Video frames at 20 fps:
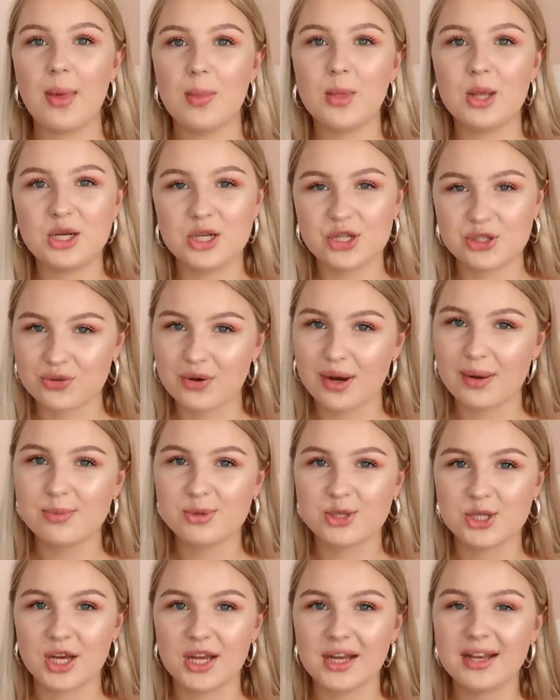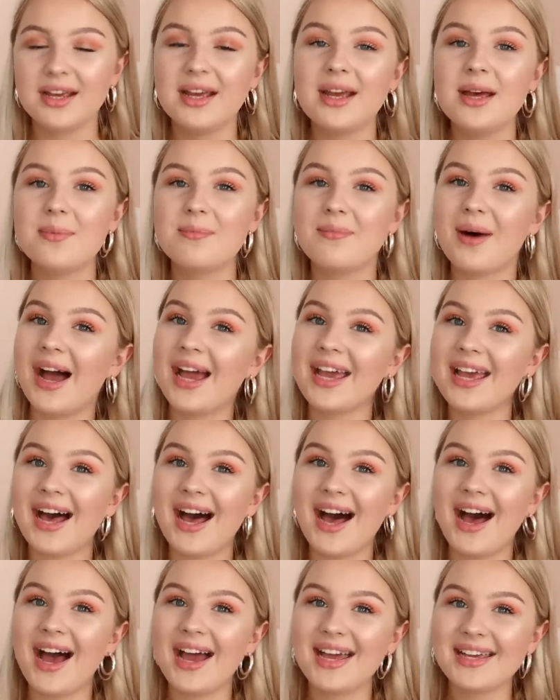in the description. Bye
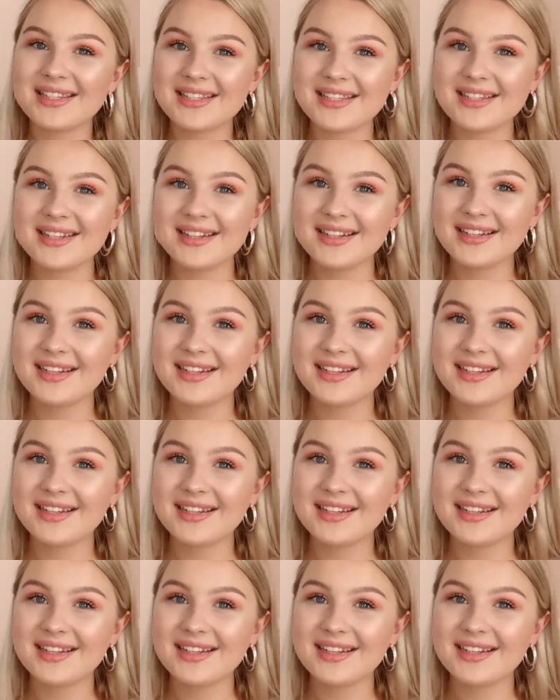guys!